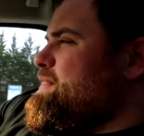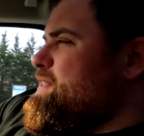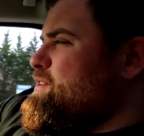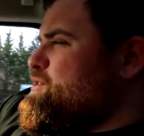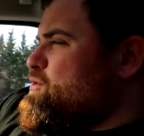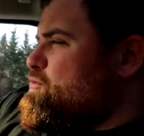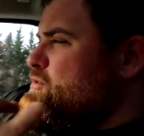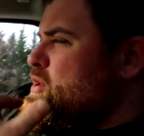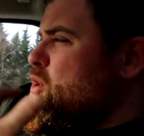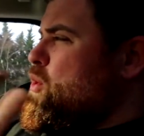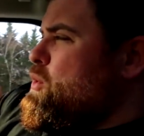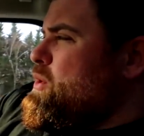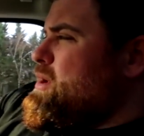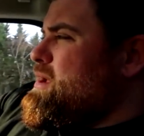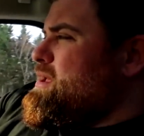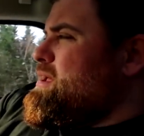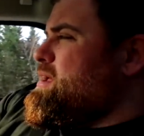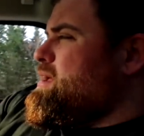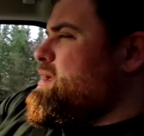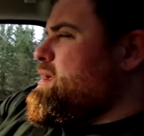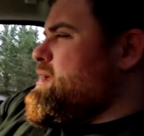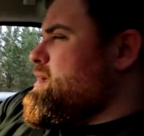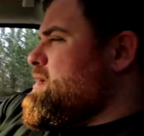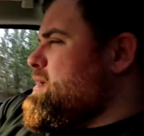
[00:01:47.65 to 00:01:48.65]
It's a real
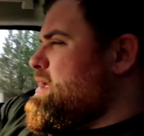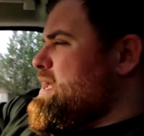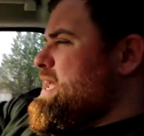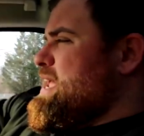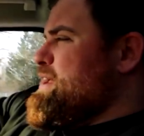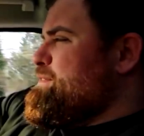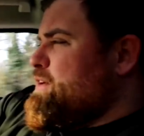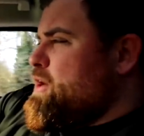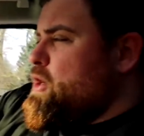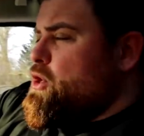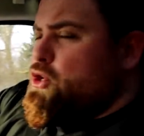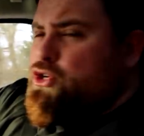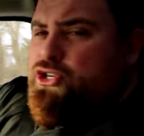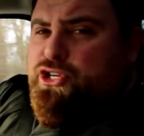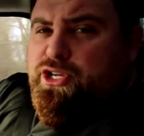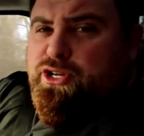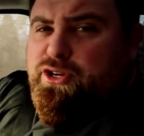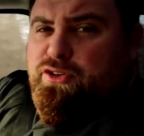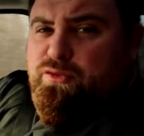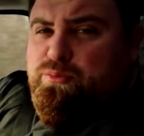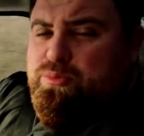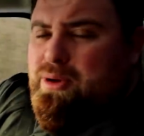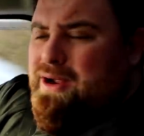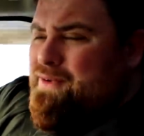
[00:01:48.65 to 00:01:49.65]
uh,
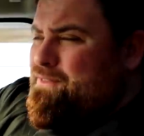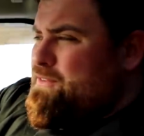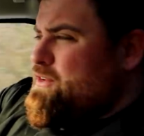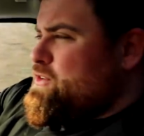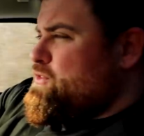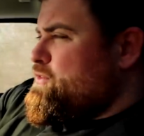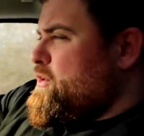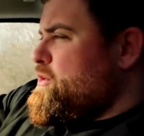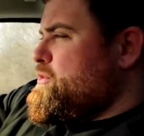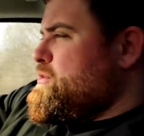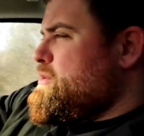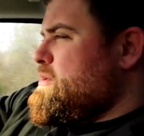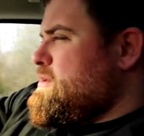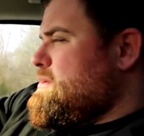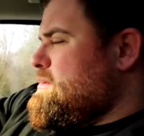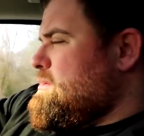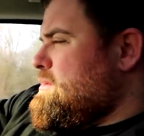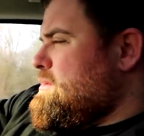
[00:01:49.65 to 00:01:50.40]
evolution of breakfast food.